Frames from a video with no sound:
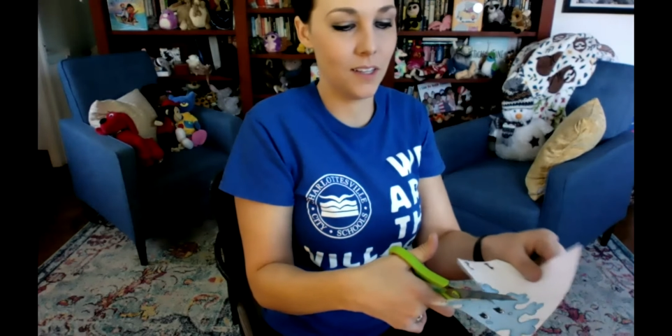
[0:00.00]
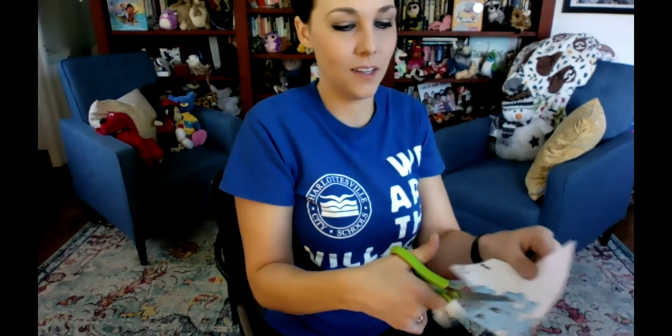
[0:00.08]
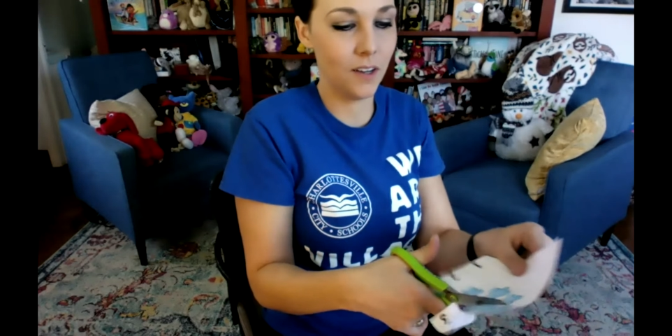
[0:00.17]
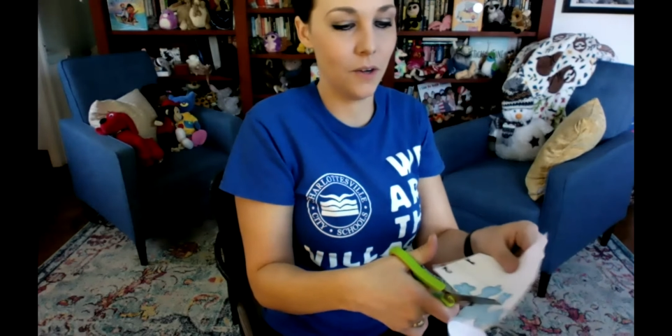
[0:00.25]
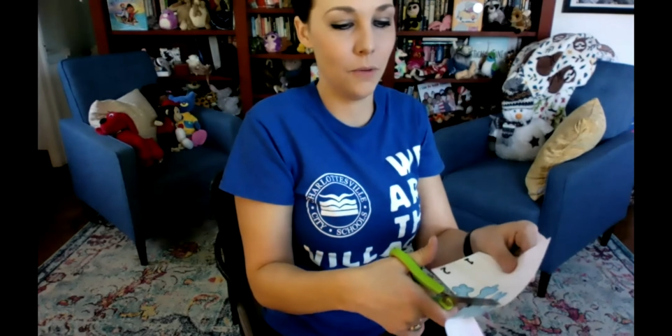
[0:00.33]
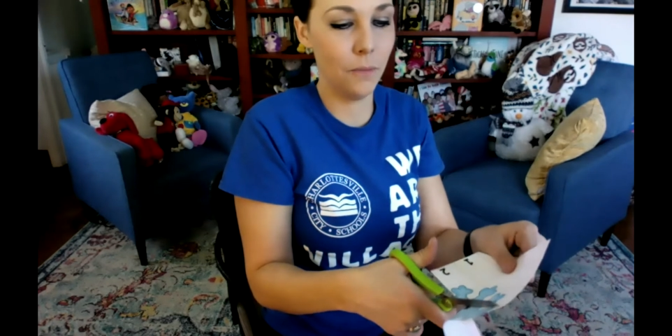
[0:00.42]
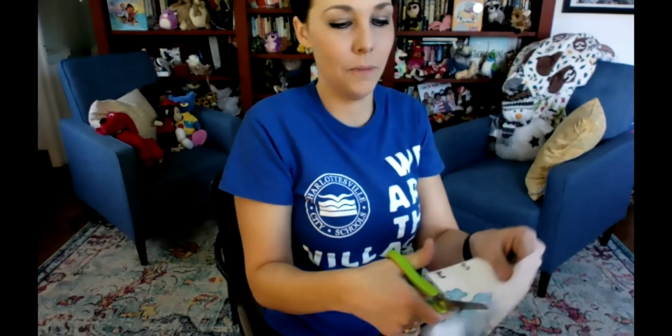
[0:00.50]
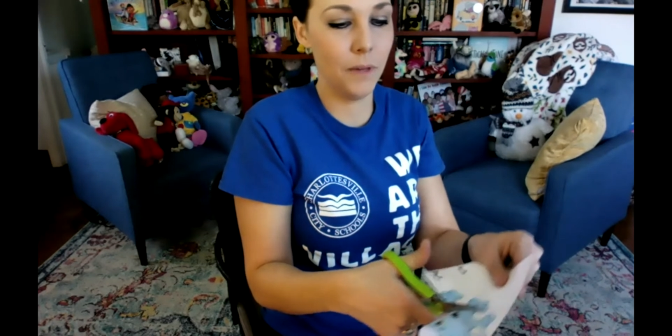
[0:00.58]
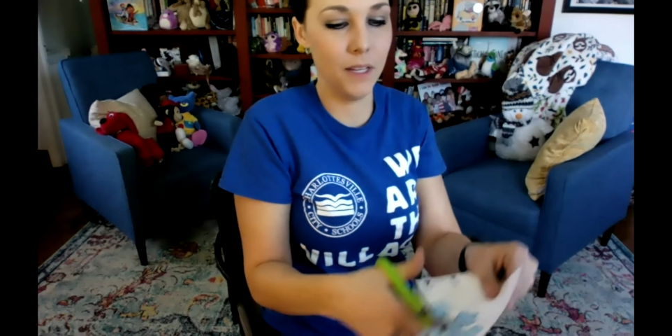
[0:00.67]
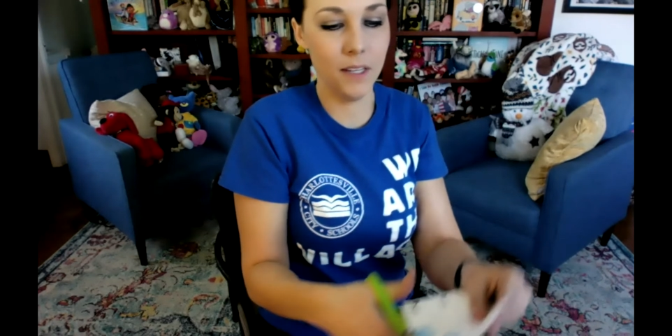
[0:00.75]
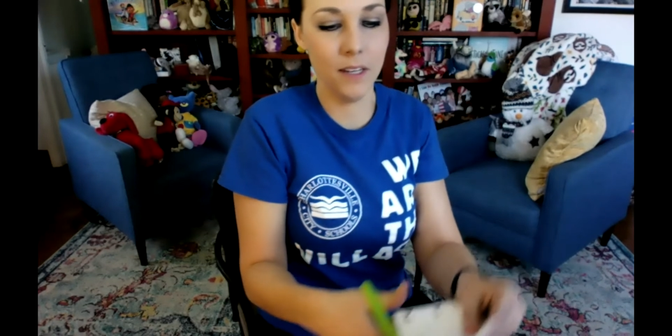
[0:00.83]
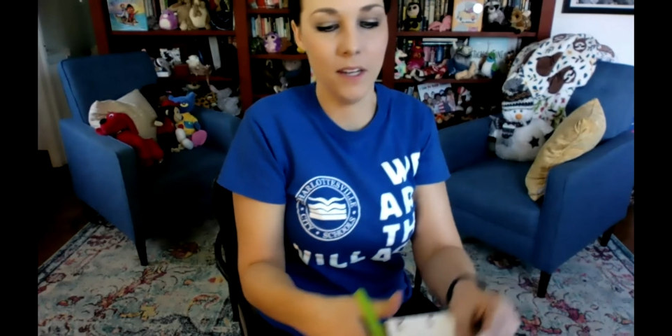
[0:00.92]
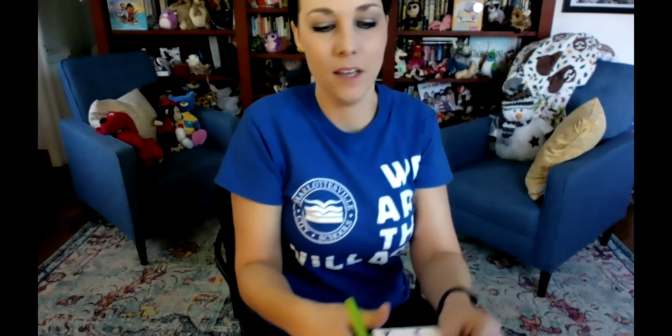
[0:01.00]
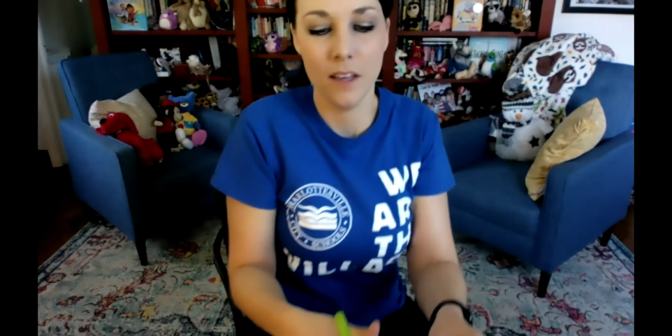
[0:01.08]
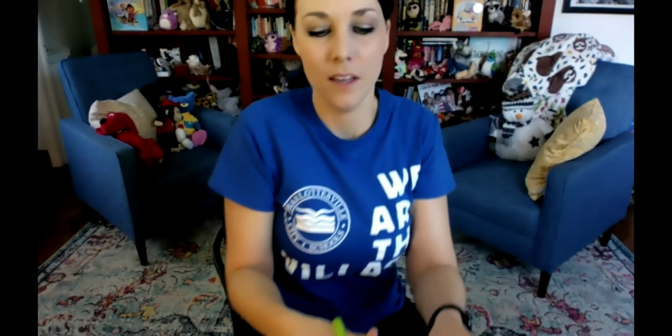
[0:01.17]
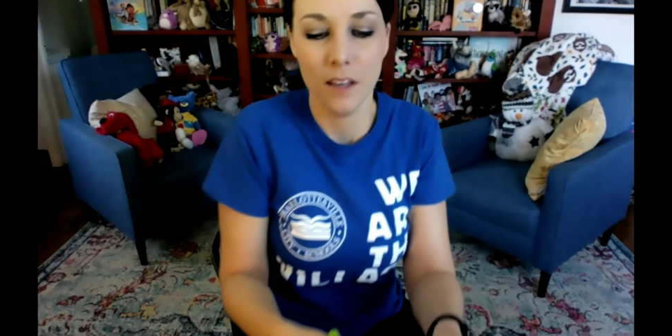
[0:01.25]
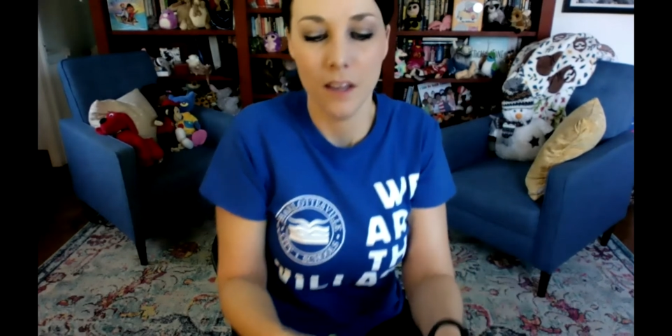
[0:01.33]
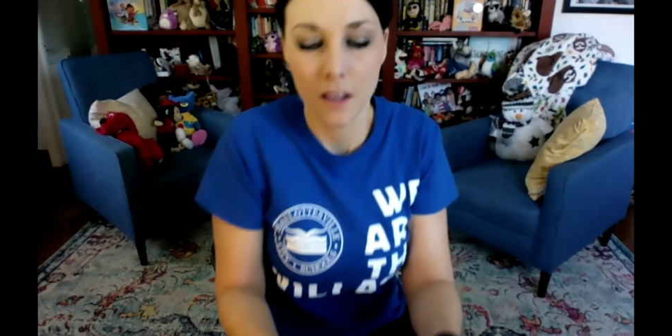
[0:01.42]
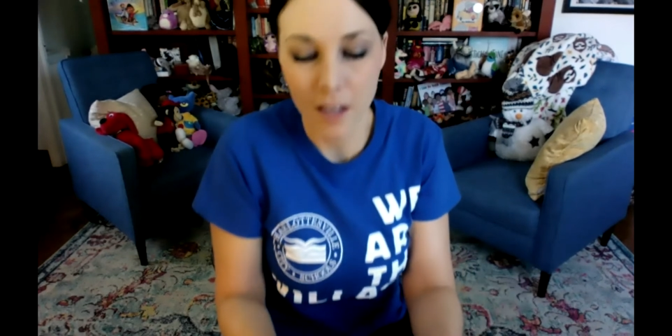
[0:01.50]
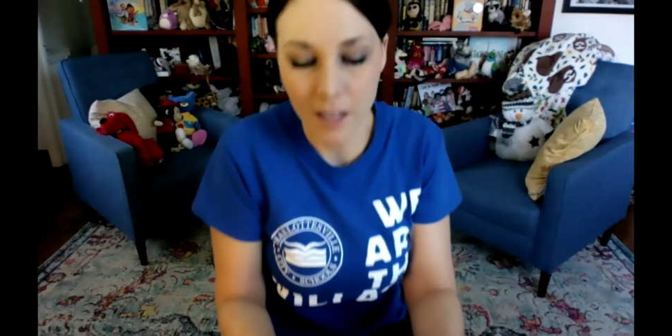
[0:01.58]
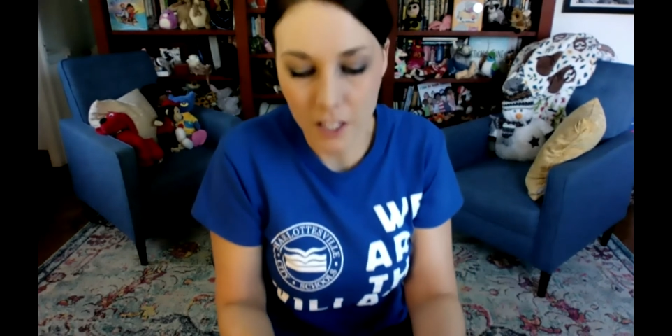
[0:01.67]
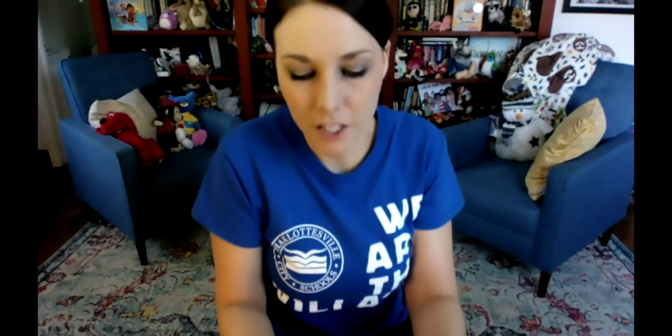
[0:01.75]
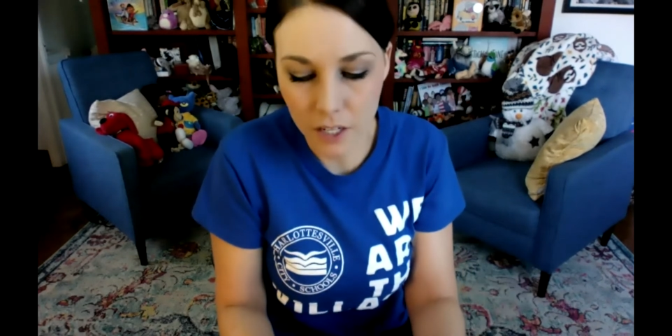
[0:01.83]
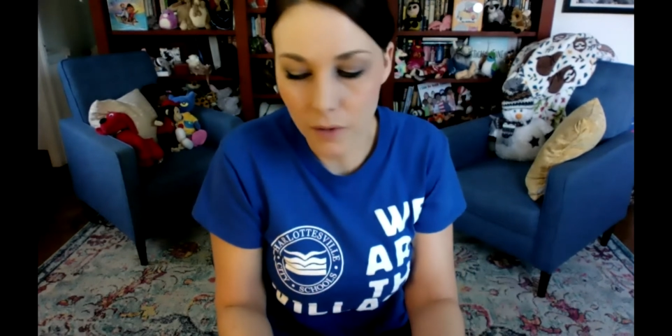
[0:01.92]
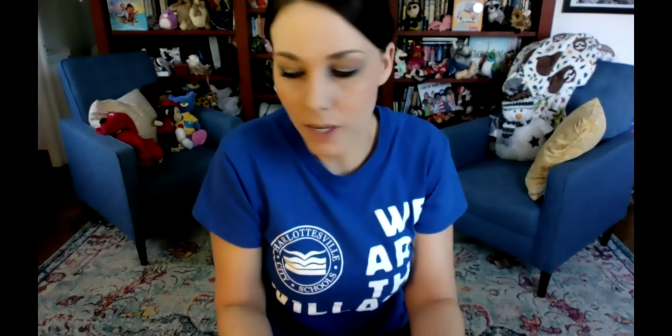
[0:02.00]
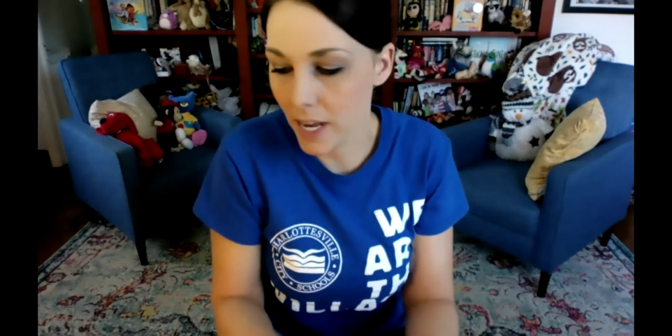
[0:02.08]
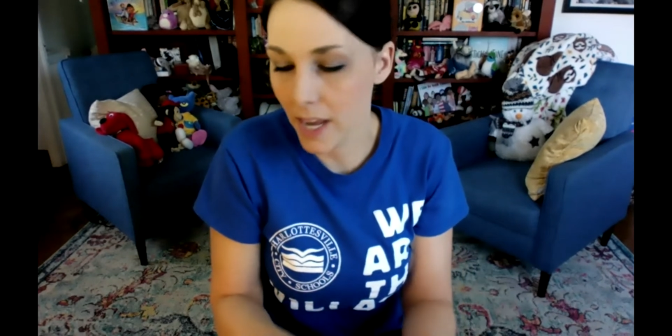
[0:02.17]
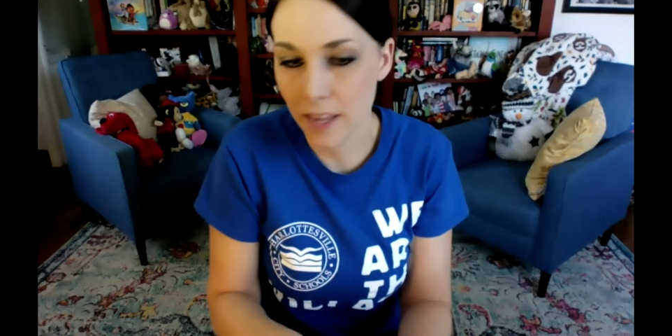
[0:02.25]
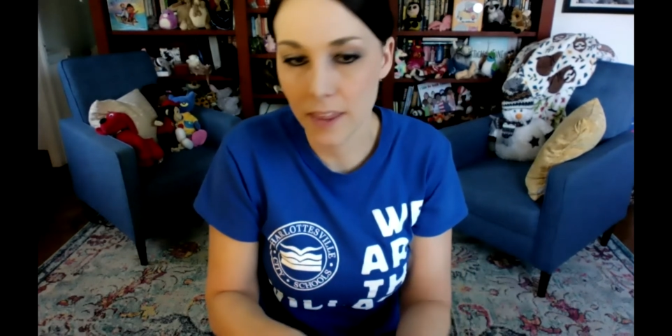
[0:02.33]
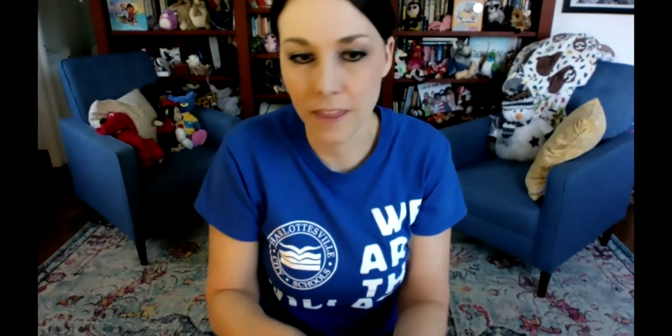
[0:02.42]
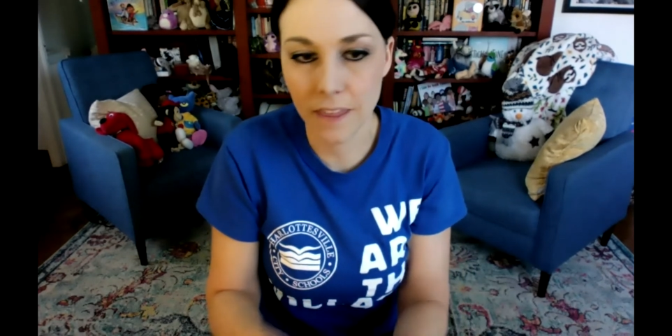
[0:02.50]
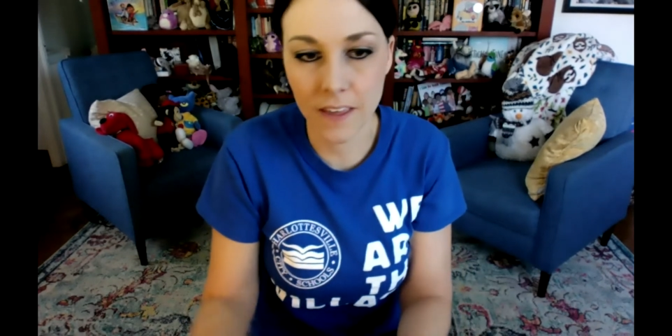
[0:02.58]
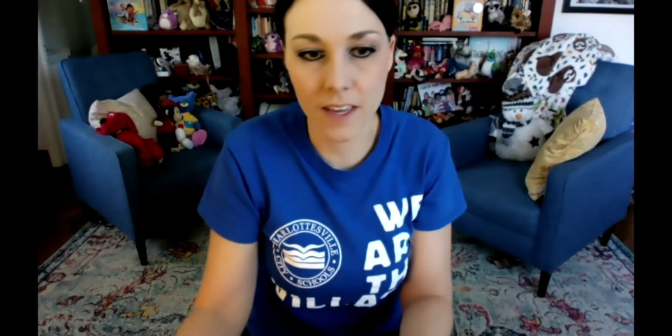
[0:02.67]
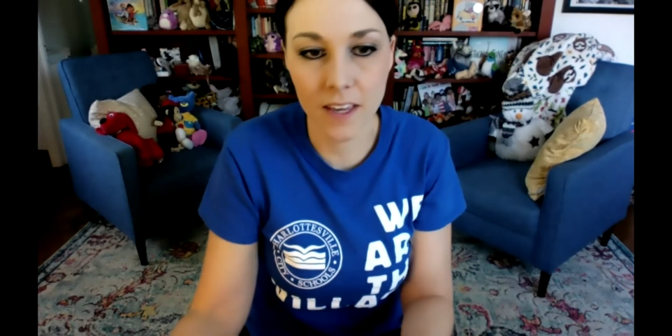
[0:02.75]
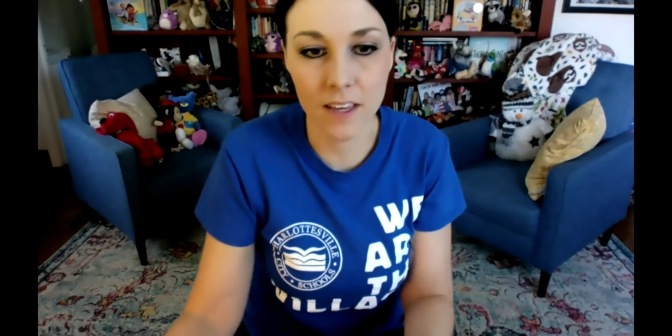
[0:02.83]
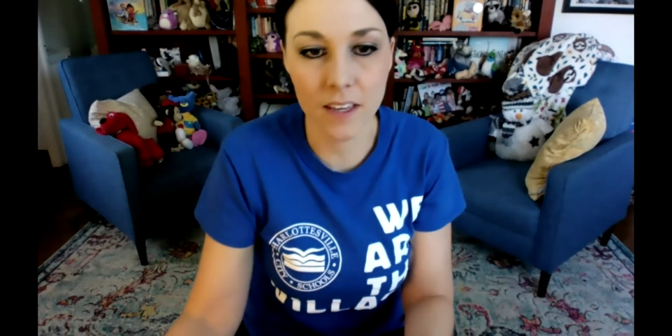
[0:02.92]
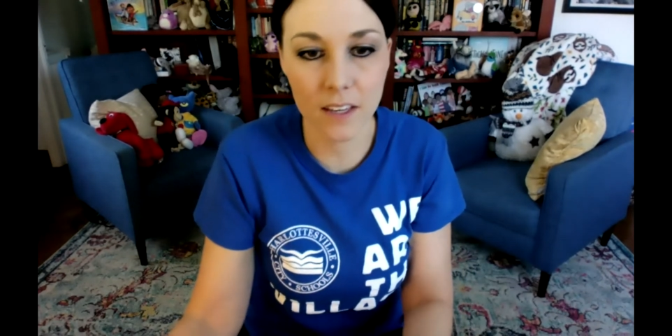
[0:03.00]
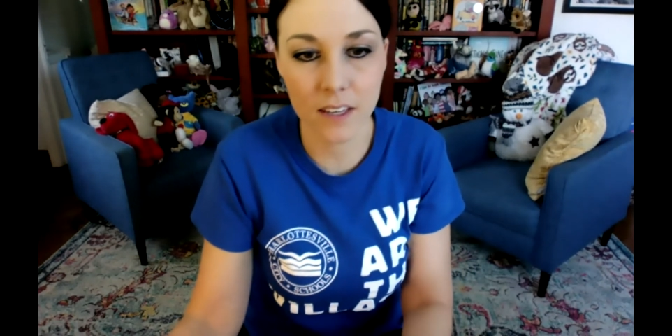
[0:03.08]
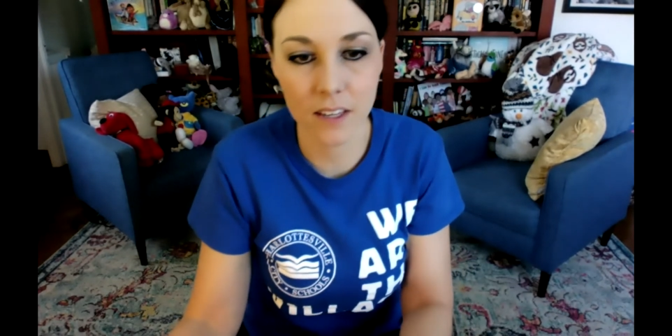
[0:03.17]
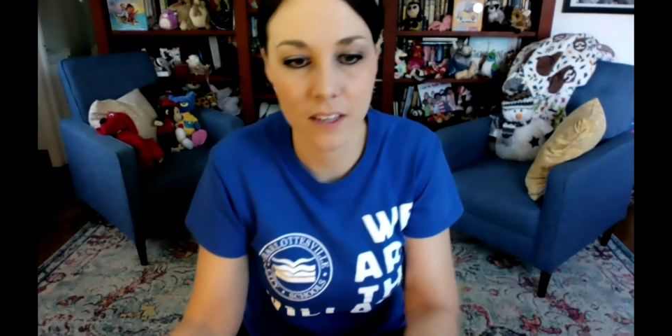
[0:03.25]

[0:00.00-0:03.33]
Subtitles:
open. You know what? I think